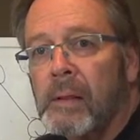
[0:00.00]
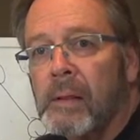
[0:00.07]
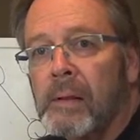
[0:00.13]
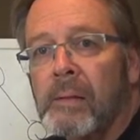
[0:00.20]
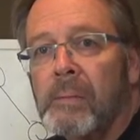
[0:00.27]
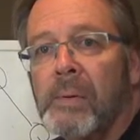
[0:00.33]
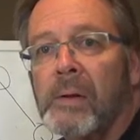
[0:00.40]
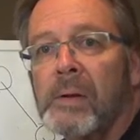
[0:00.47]

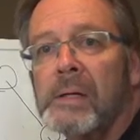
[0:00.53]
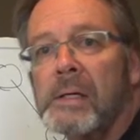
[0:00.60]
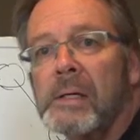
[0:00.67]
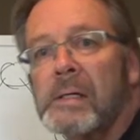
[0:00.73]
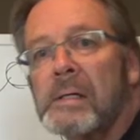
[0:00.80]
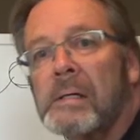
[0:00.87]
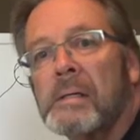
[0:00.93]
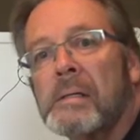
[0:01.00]
The
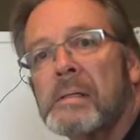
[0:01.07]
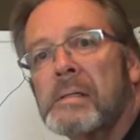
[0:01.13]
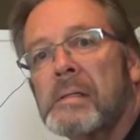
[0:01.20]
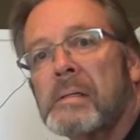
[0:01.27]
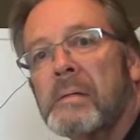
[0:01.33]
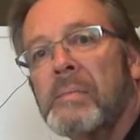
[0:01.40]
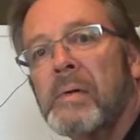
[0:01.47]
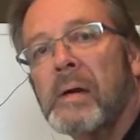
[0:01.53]
politicians
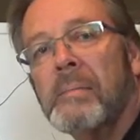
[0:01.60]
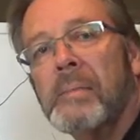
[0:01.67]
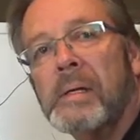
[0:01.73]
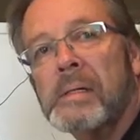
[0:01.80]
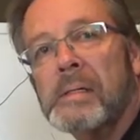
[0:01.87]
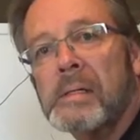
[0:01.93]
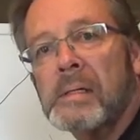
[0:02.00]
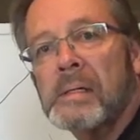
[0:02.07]
and the prime
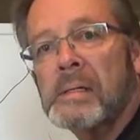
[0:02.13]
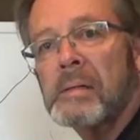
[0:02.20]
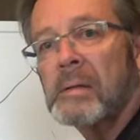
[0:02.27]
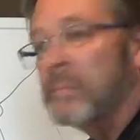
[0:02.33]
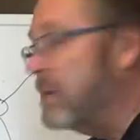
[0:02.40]
ministers and